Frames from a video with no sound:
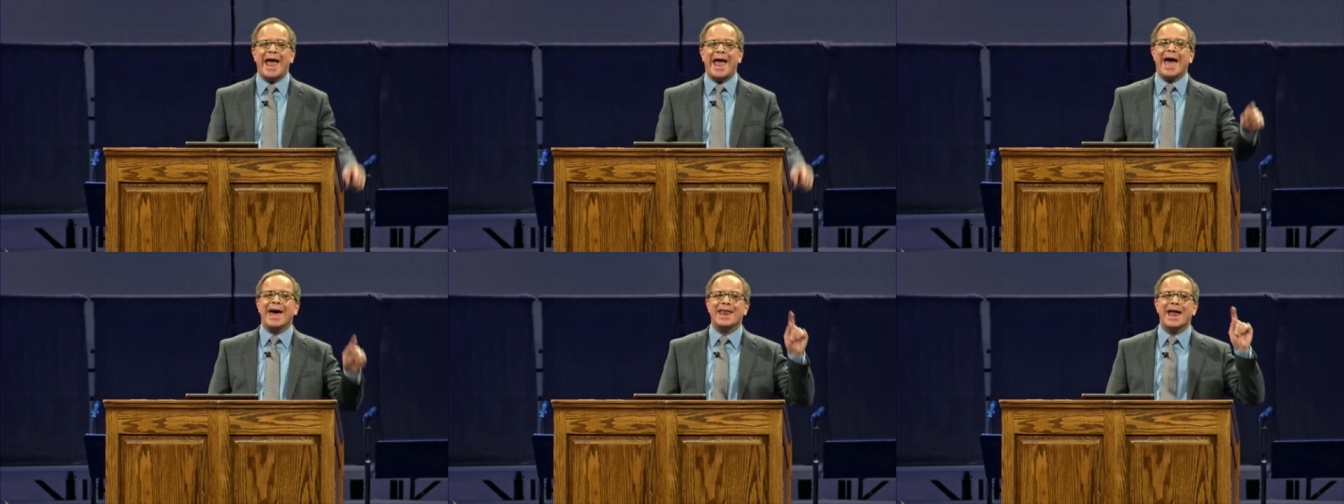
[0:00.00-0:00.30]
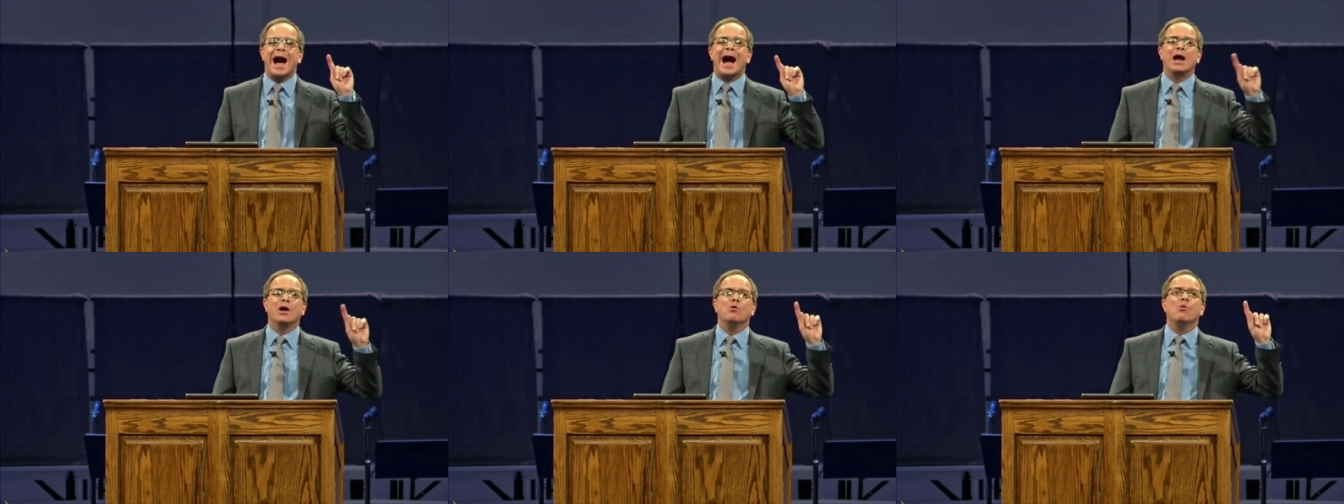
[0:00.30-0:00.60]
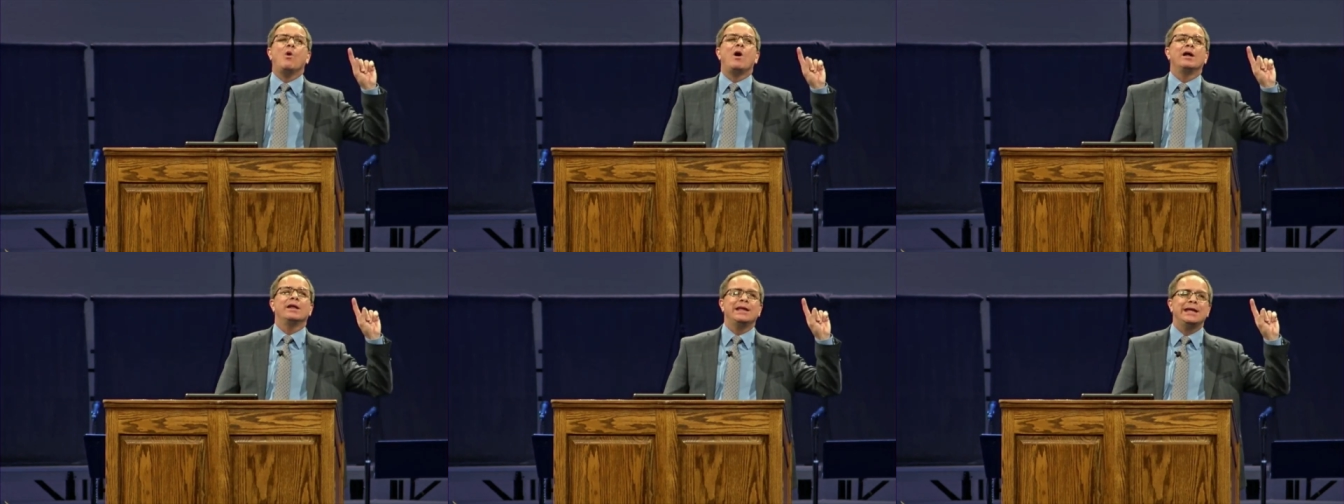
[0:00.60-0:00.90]
And I
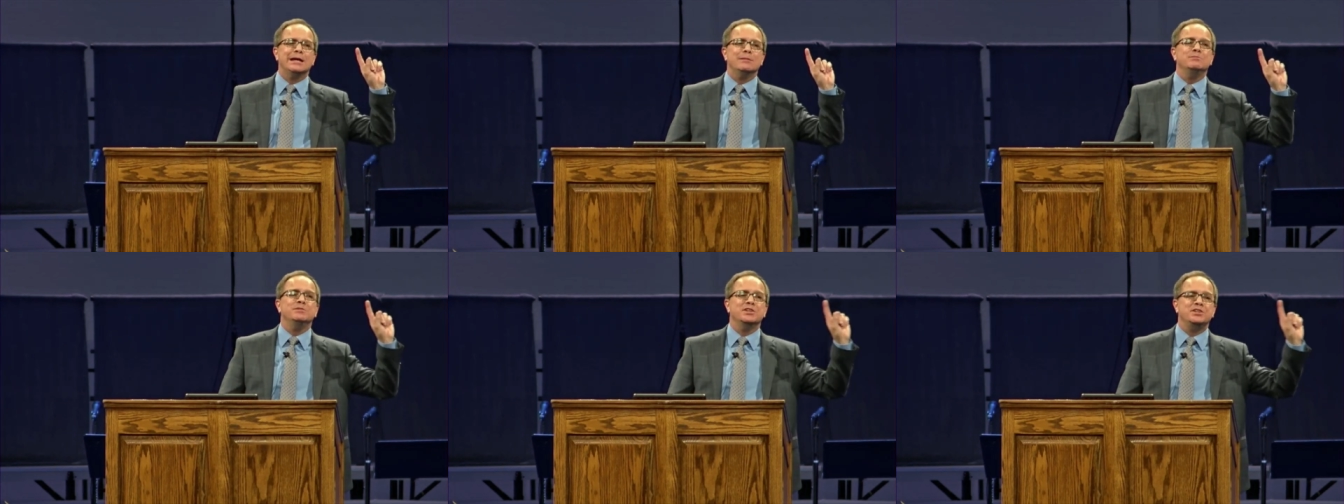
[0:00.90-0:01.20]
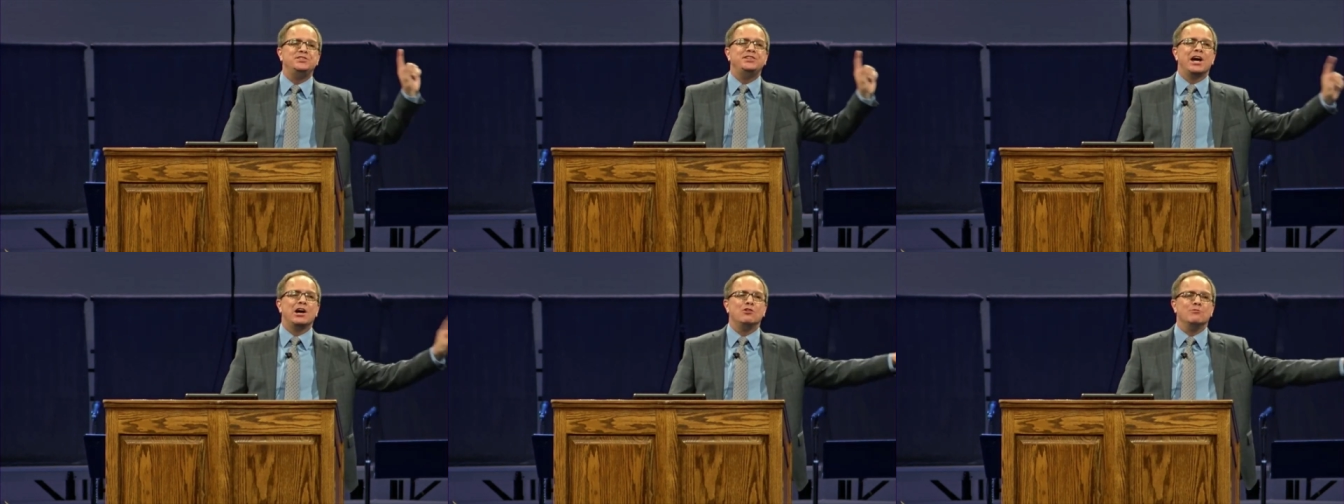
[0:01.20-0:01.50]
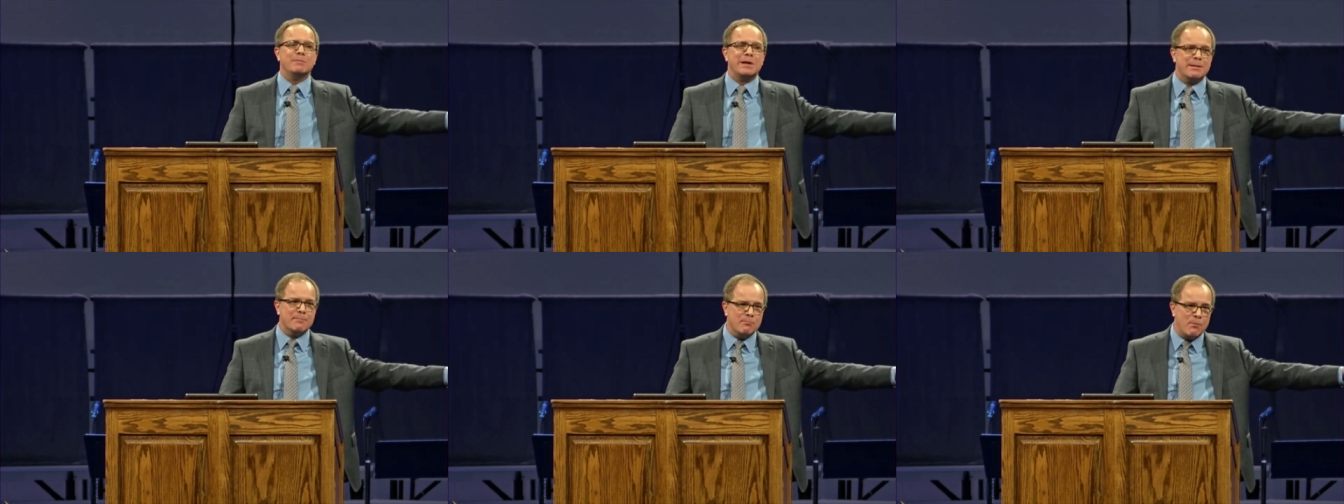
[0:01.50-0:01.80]
want him to tell
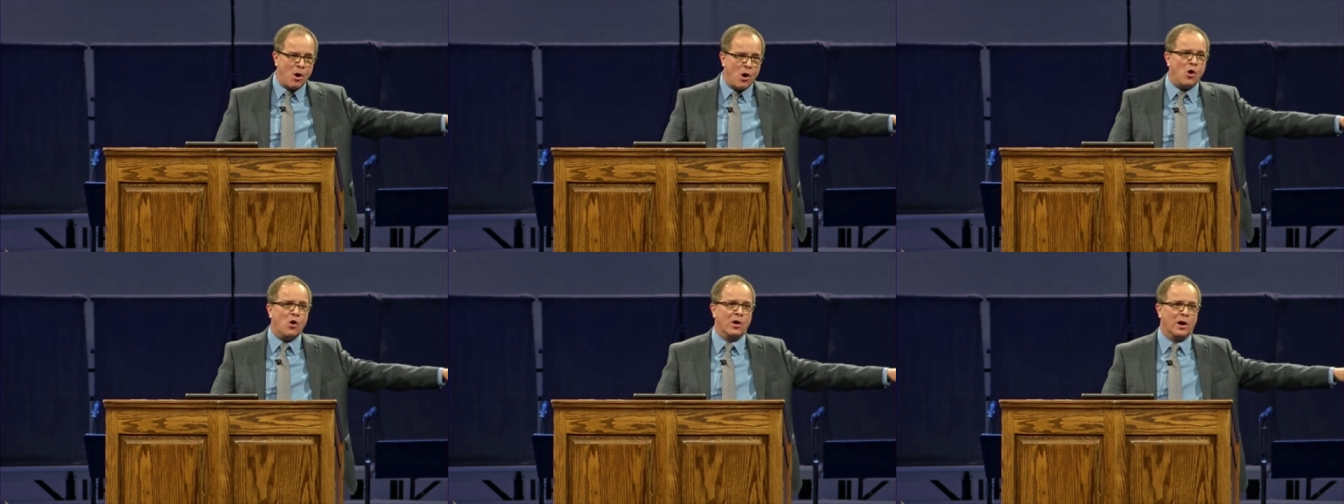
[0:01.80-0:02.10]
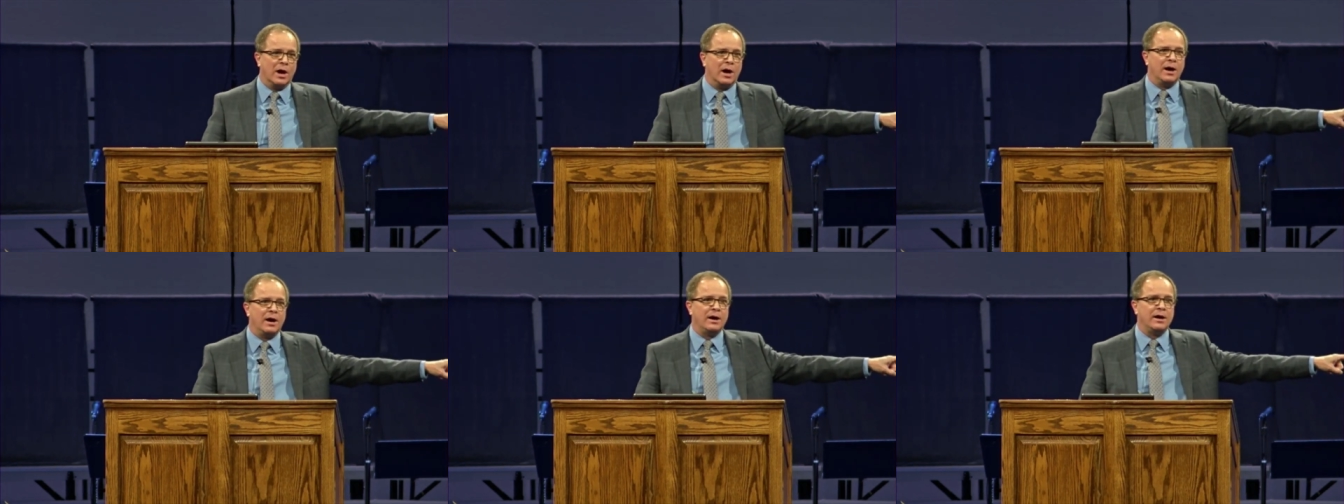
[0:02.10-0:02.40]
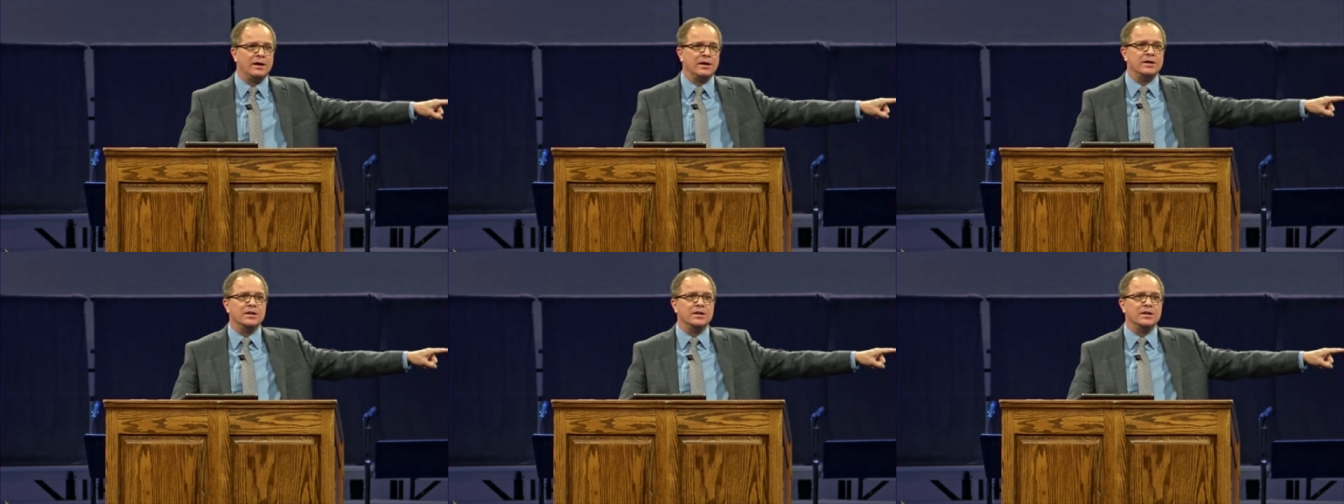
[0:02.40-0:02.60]
me more.